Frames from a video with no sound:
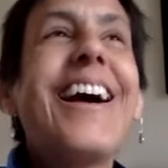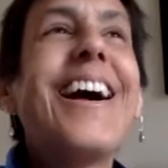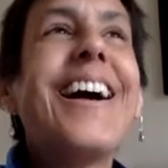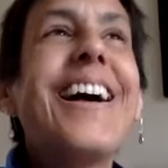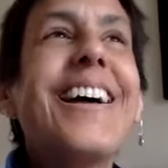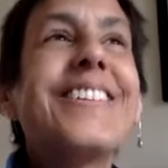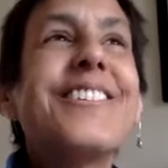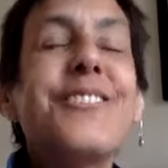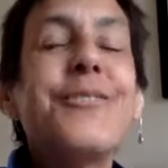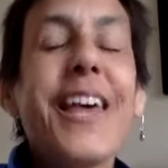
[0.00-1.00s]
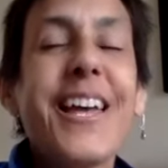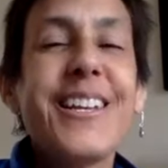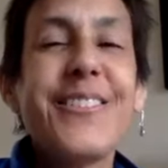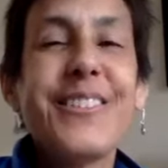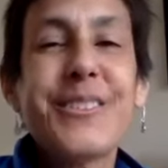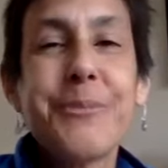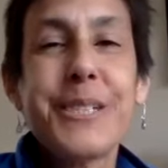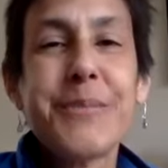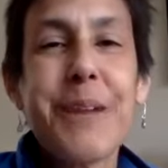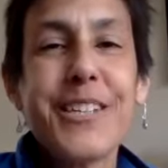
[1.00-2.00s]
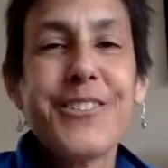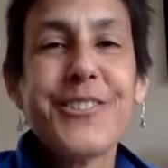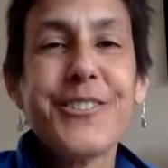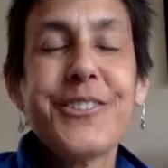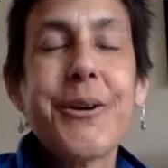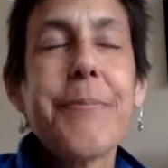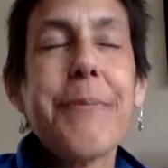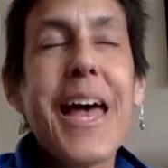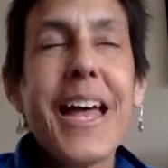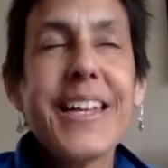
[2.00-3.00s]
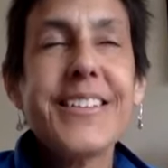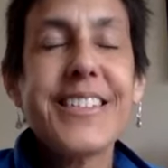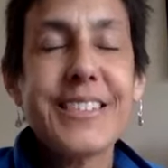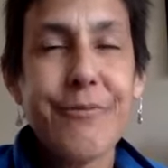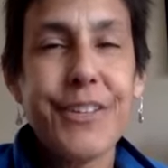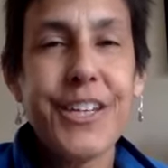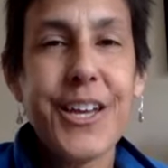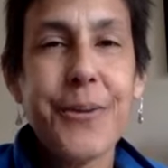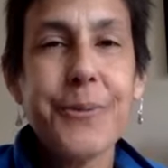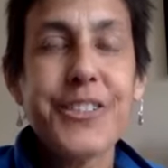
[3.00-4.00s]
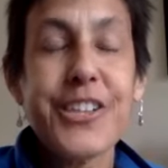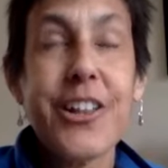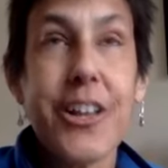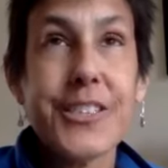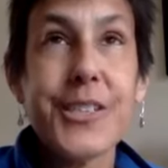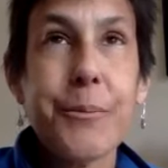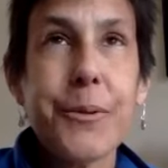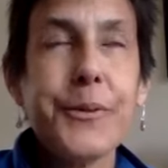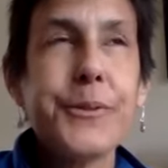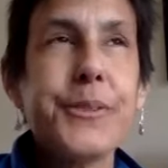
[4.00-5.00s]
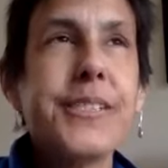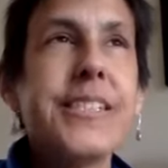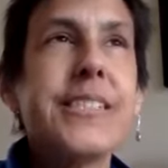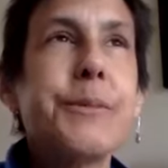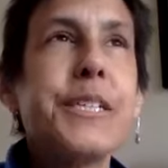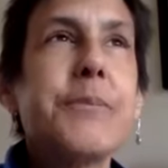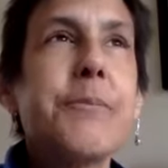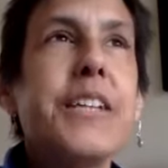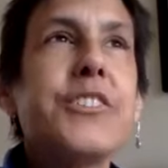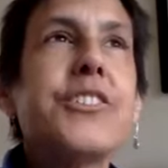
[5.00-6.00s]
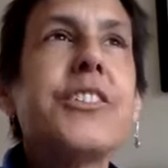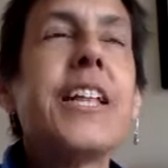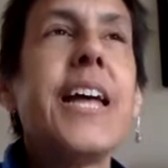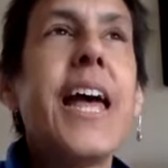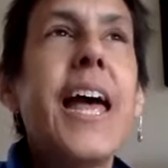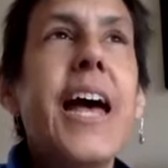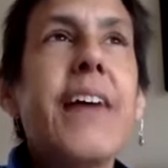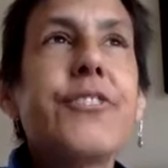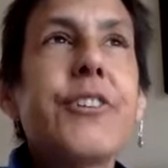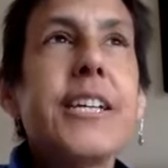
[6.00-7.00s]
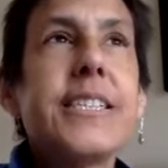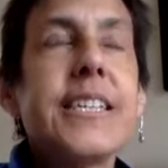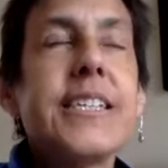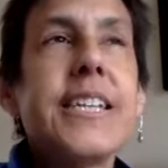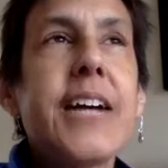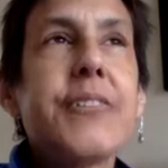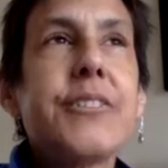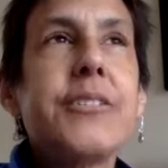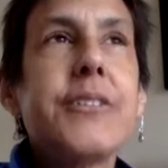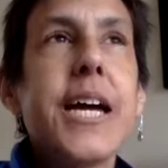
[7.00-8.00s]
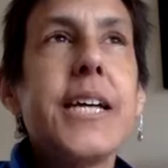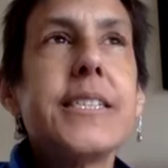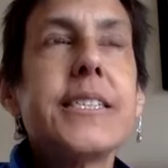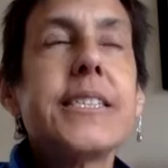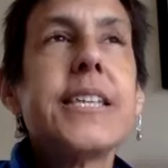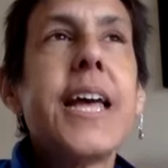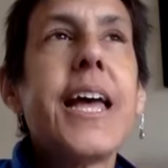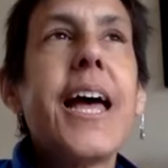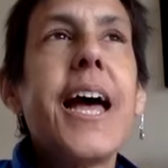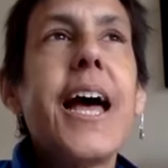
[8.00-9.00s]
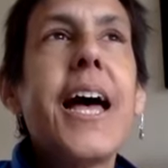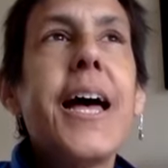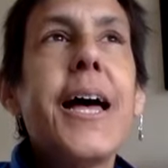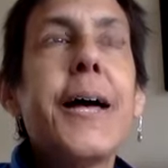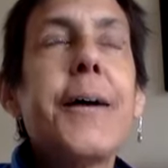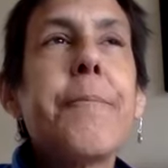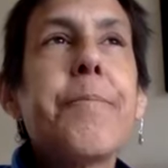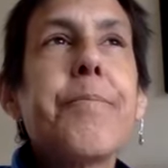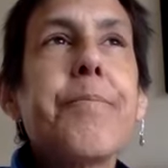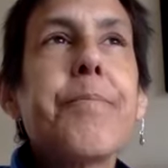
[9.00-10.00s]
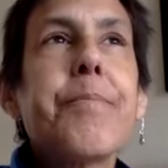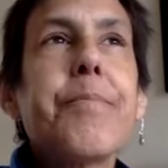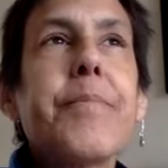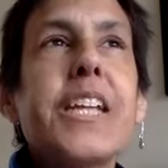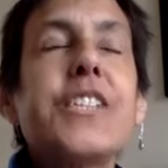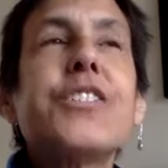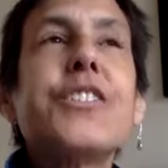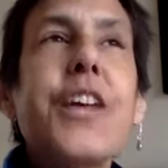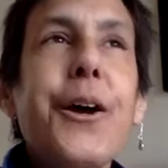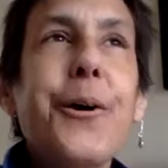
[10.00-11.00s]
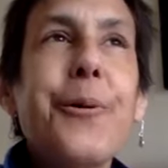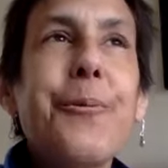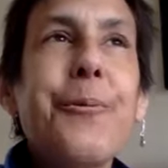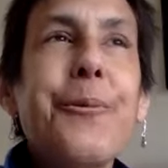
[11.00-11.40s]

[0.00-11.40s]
to do that in this week's module. So I'm adding this video, which I'll also post in this week's module after I send it out to you guys. Um, so